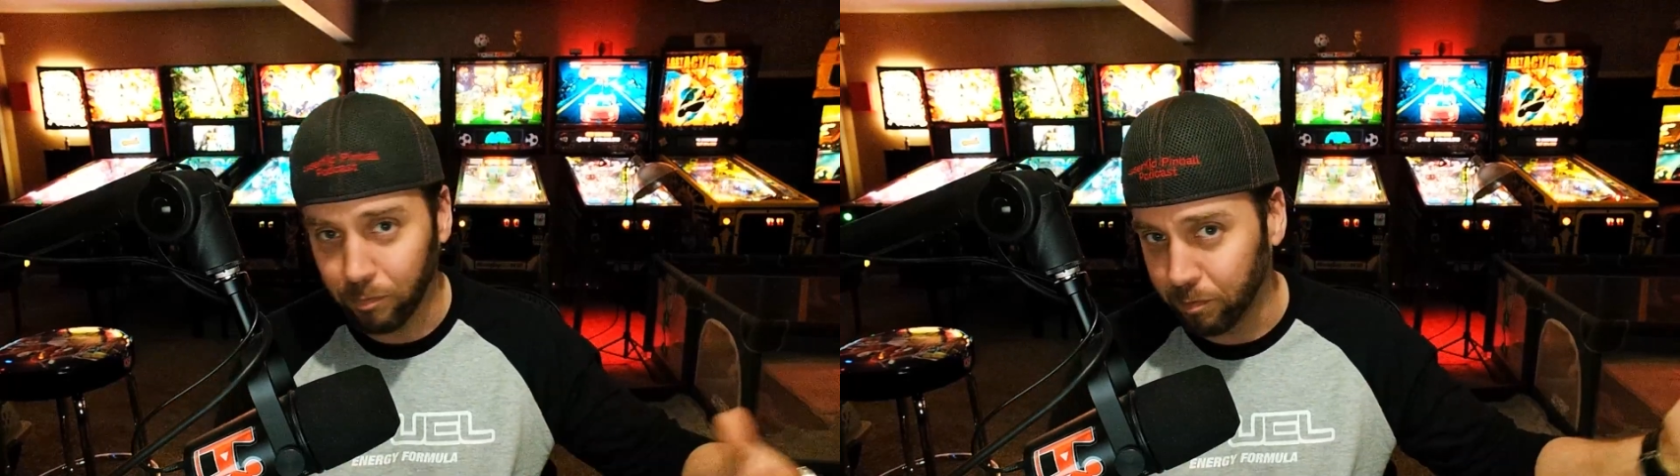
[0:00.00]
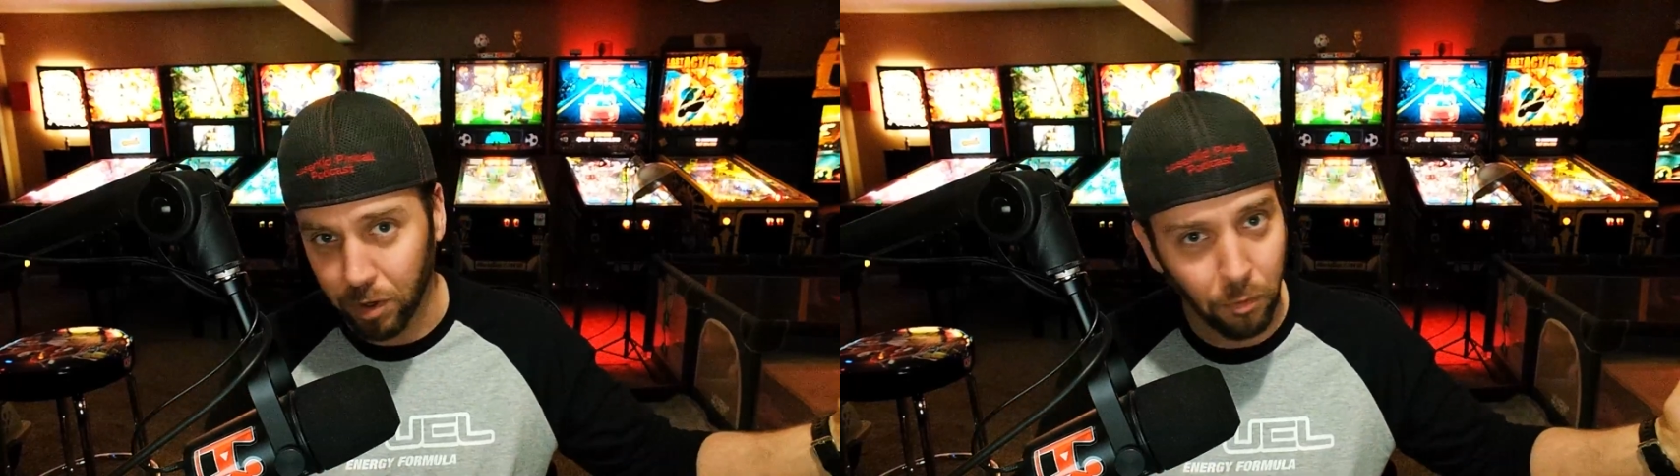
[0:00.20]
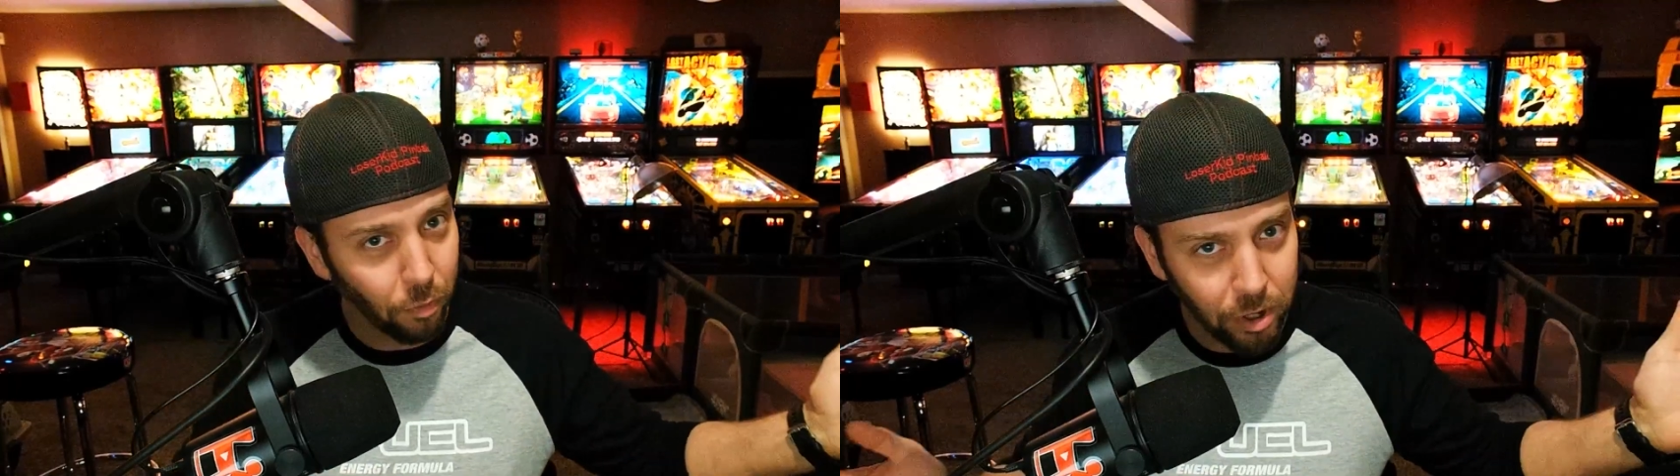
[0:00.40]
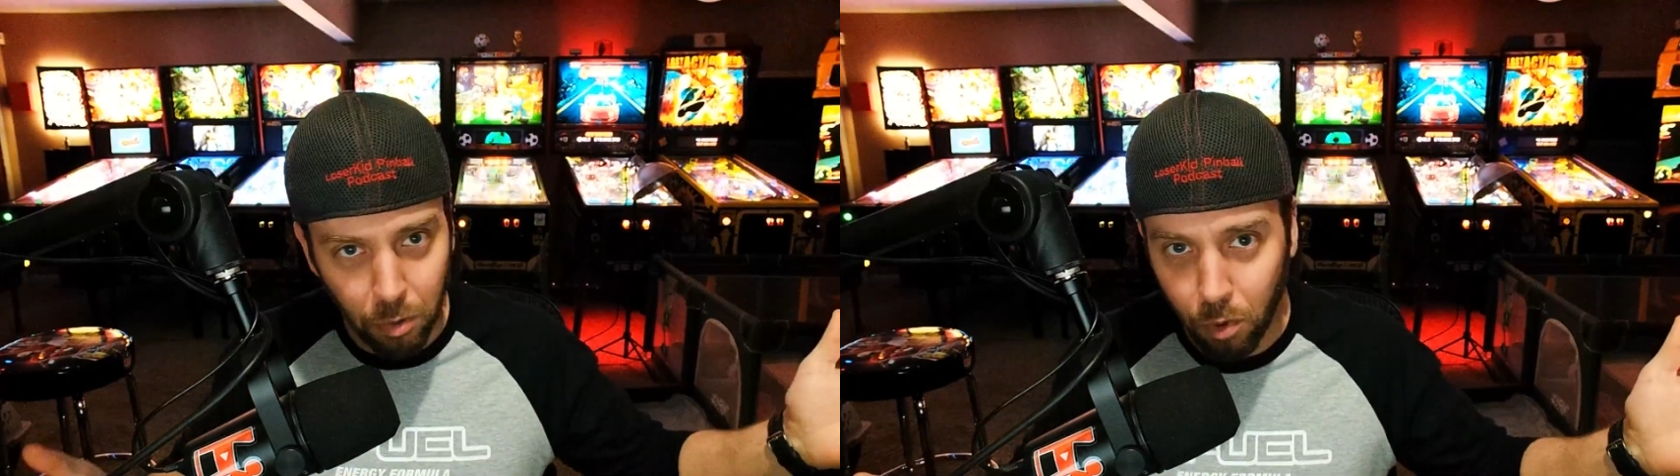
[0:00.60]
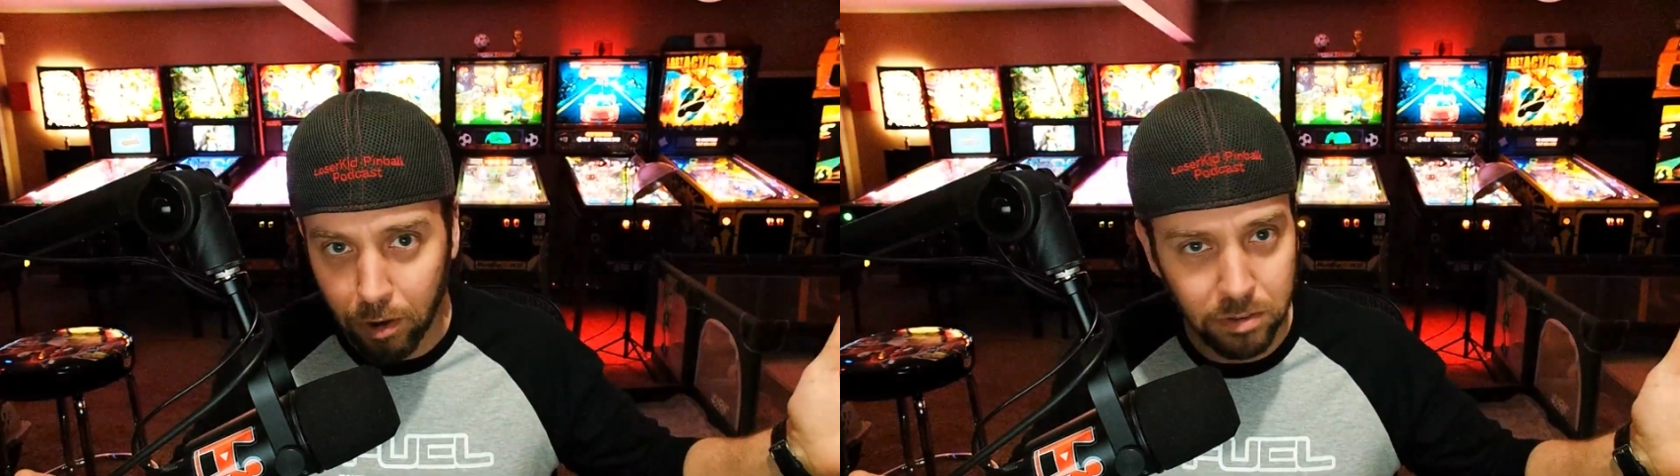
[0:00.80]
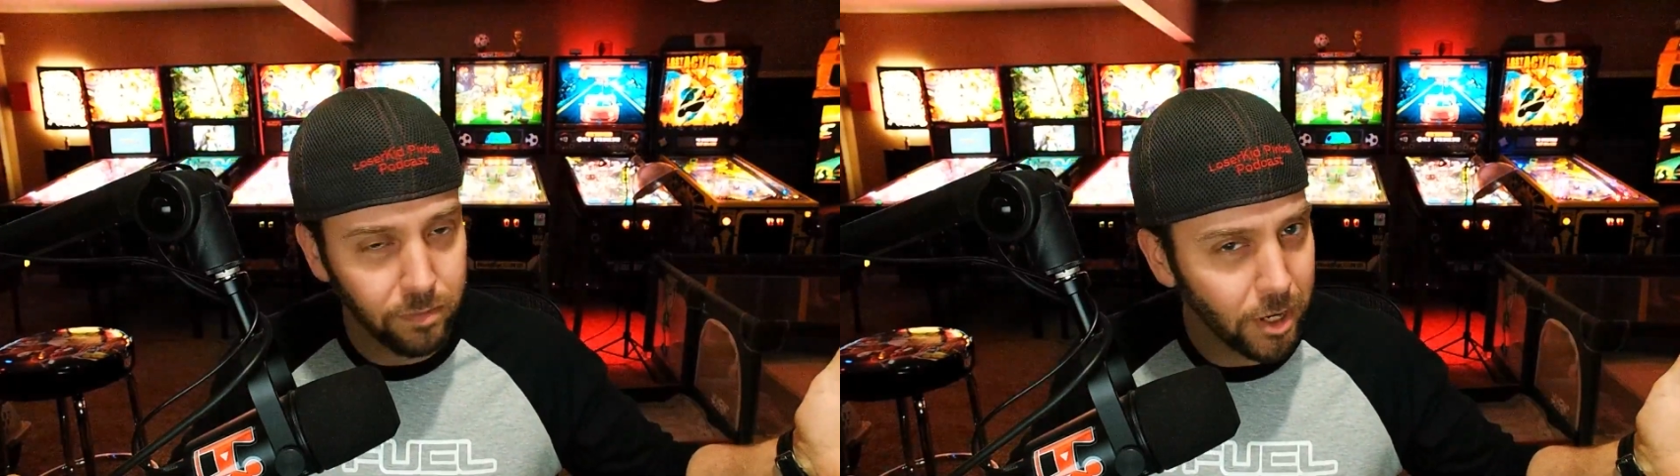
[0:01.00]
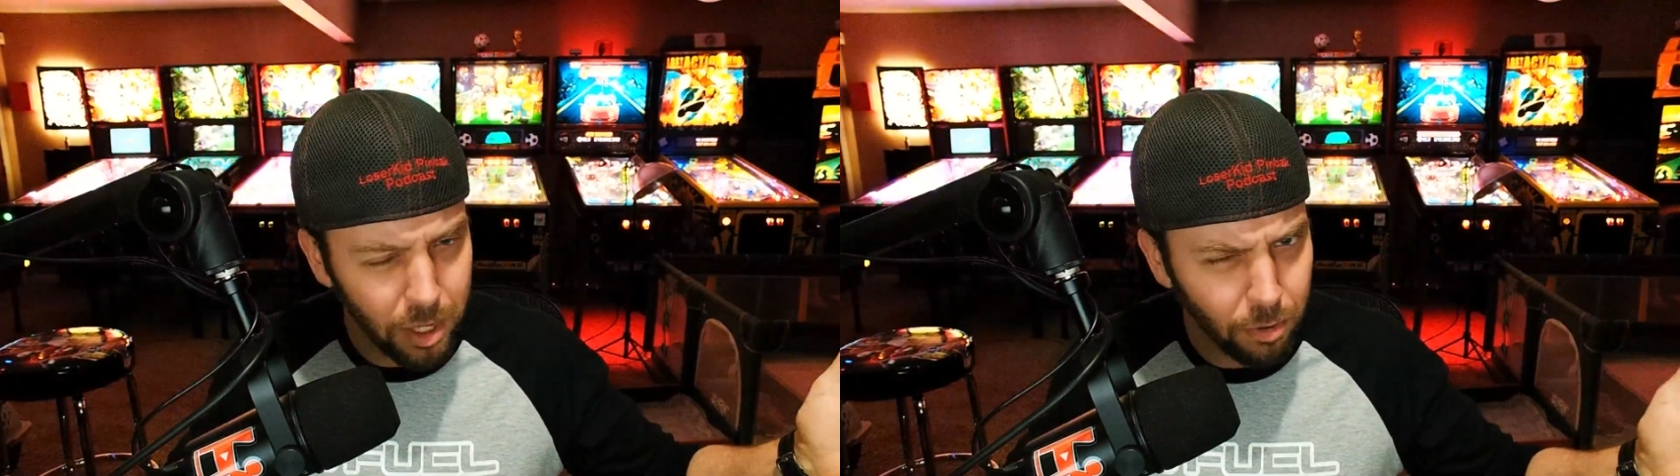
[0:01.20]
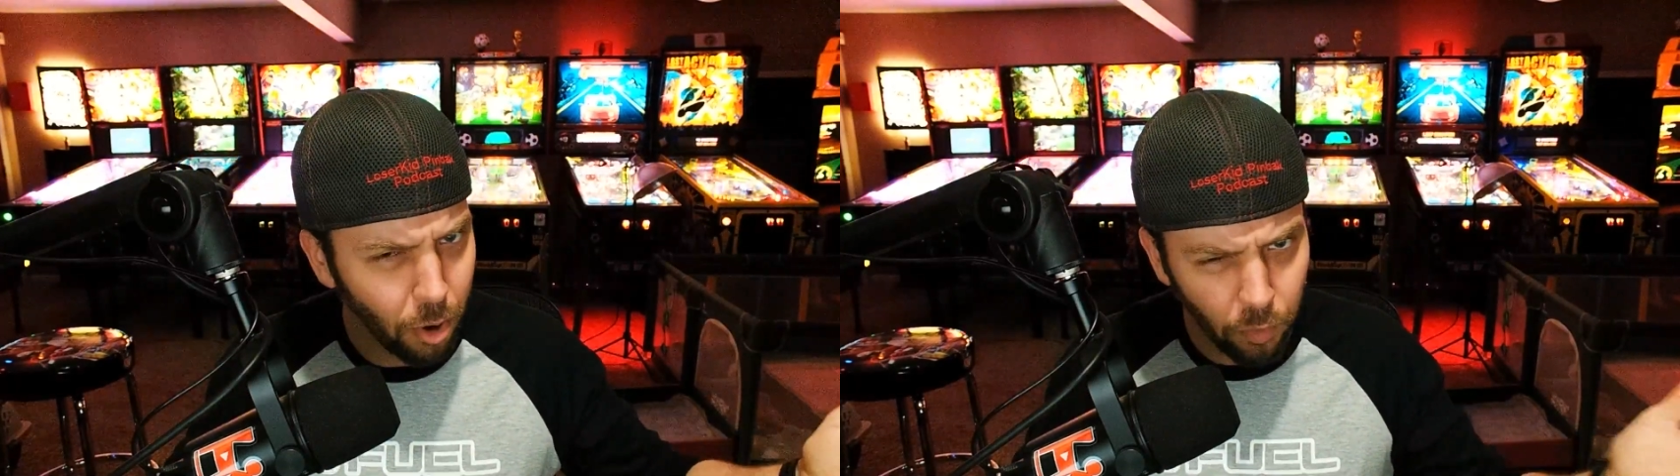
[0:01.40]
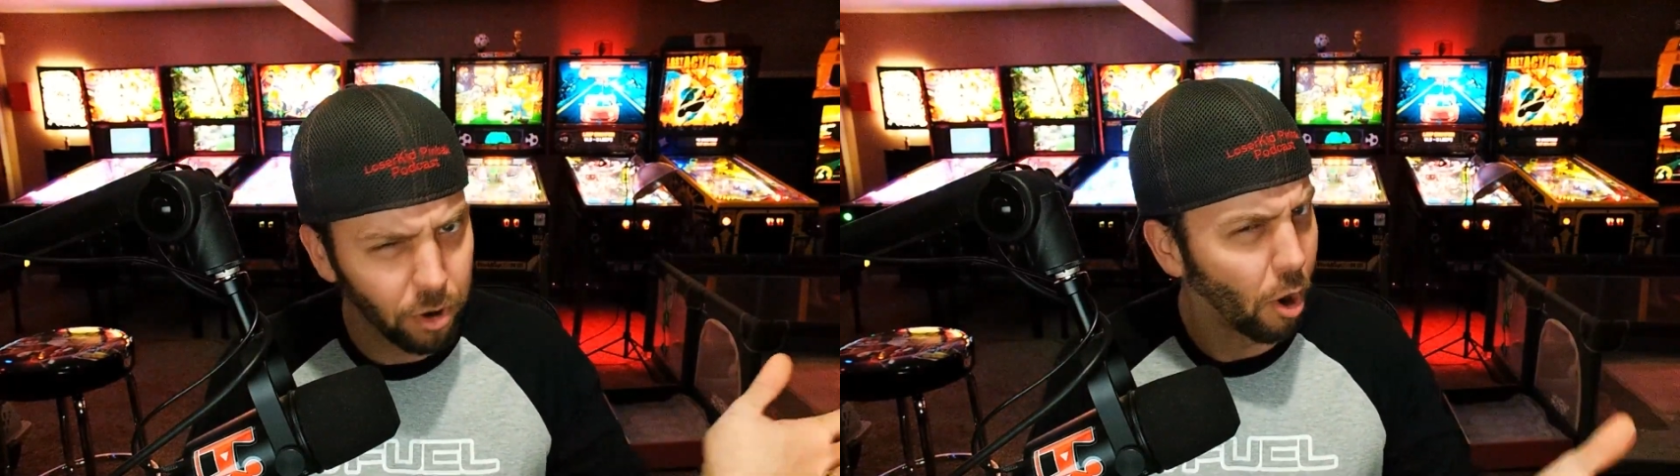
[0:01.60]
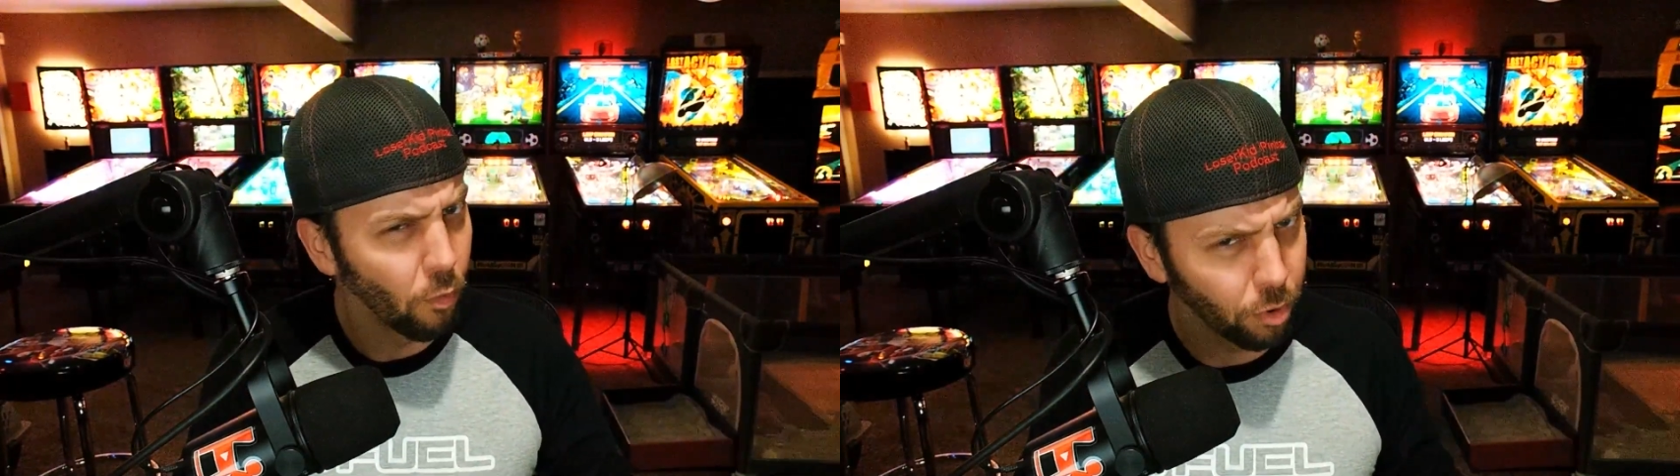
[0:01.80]
feel free to watch the video over
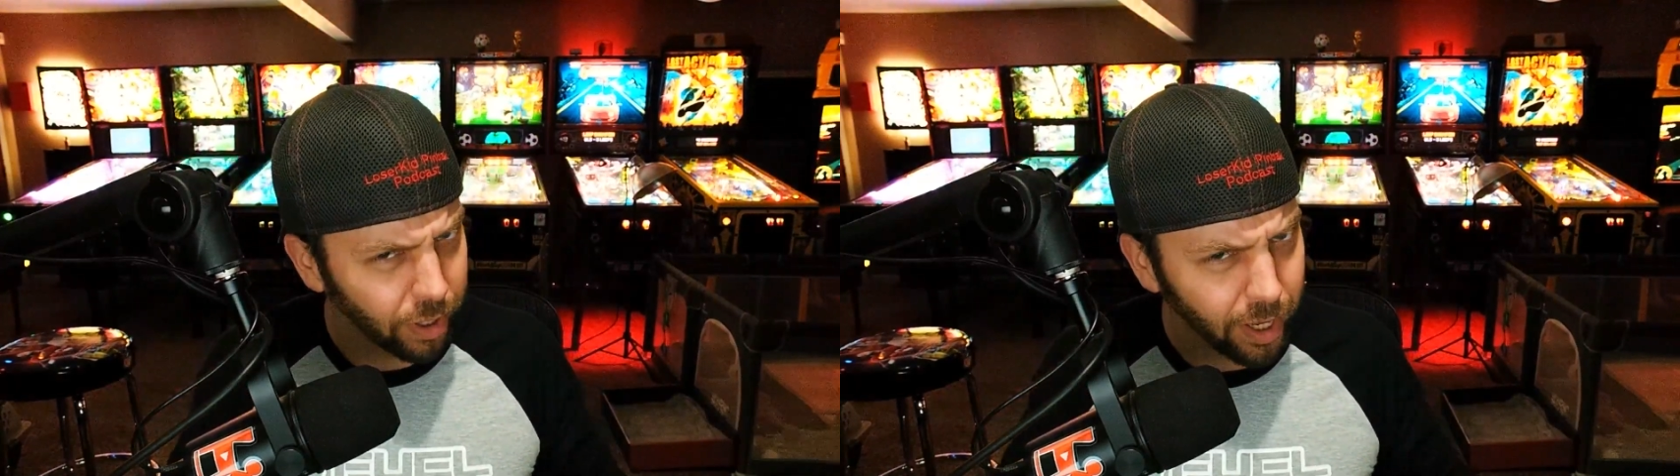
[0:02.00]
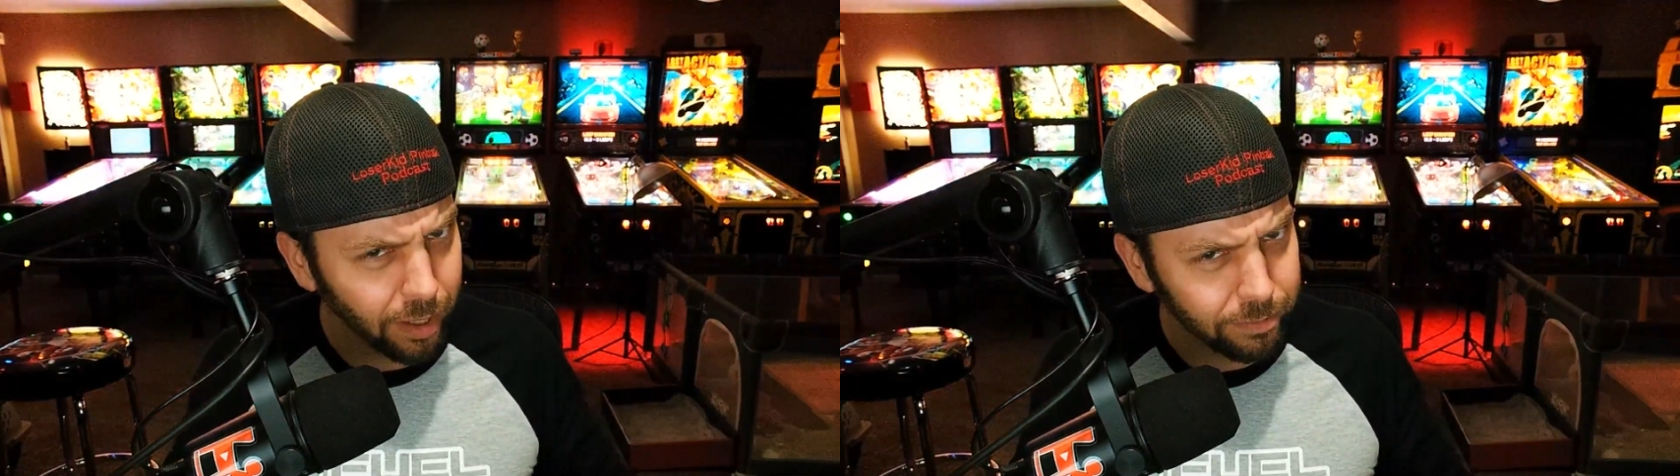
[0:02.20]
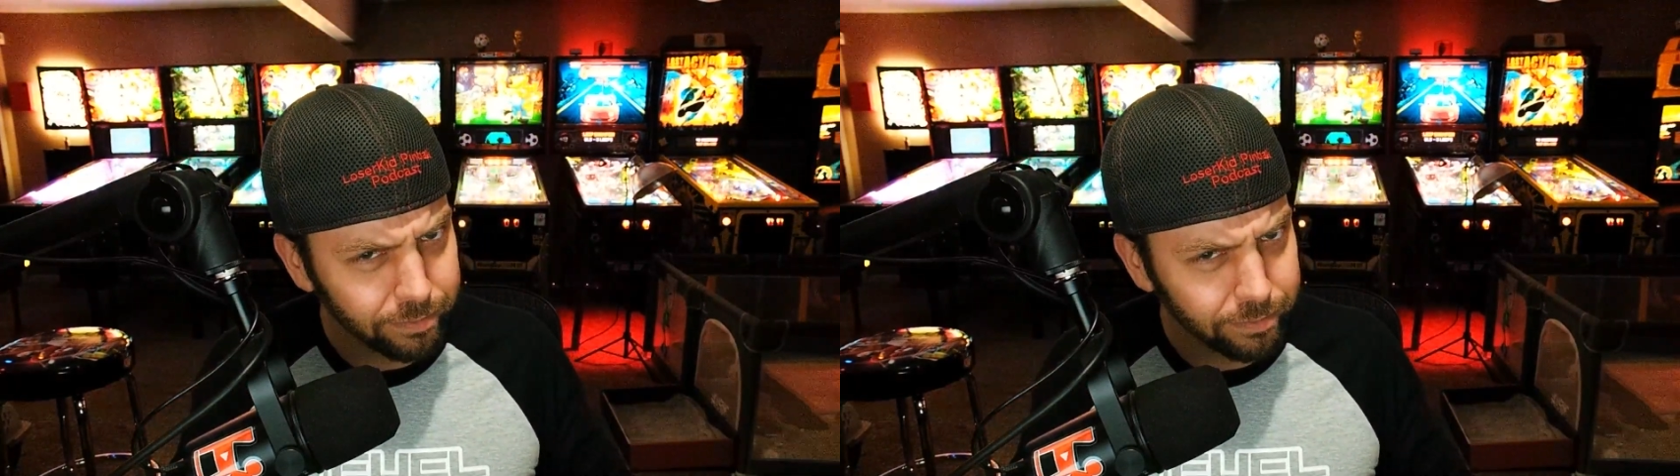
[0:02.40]
and over again.